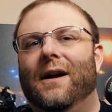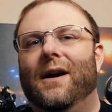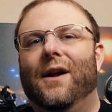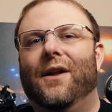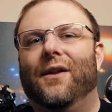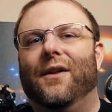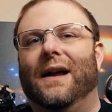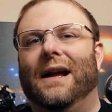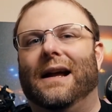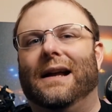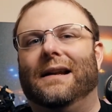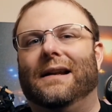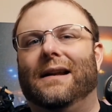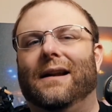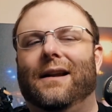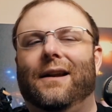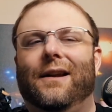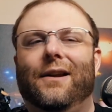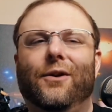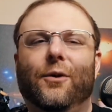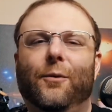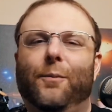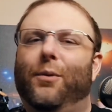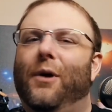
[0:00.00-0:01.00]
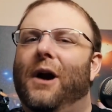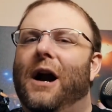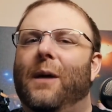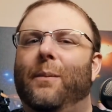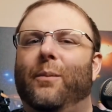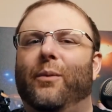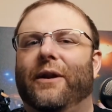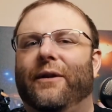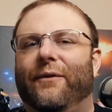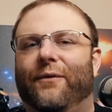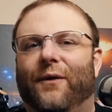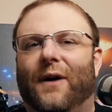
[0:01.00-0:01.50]
then you're
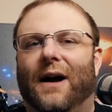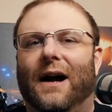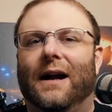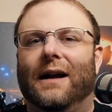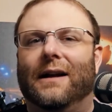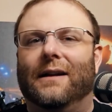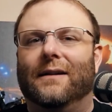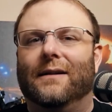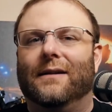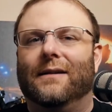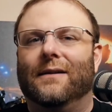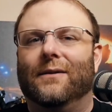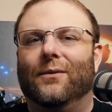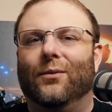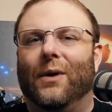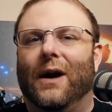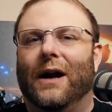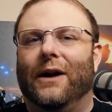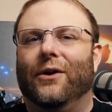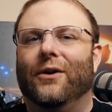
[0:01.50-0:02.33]
probably fine, right?